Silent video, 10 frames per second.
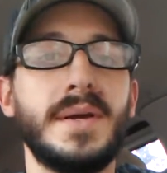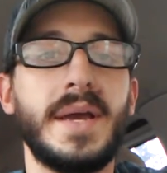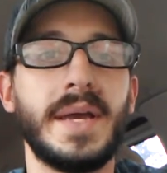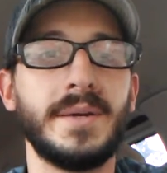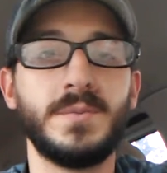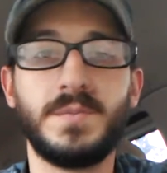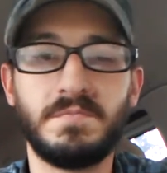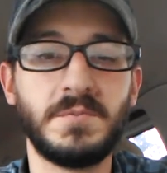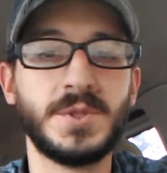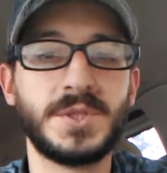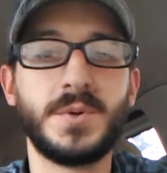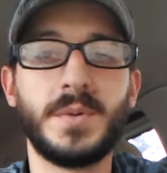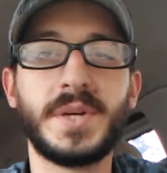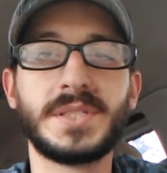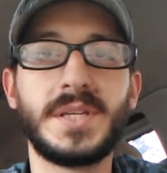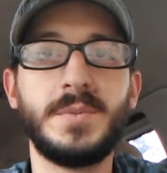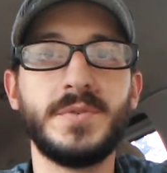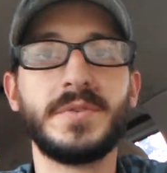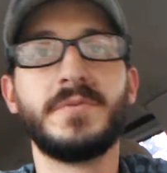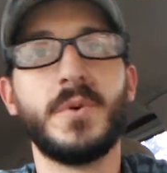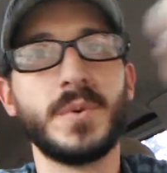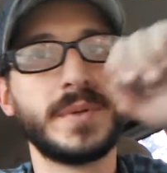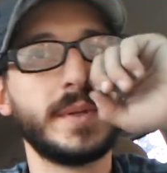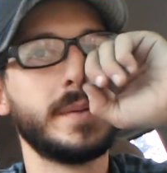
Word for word: and we'll just do our best to keep moving forward.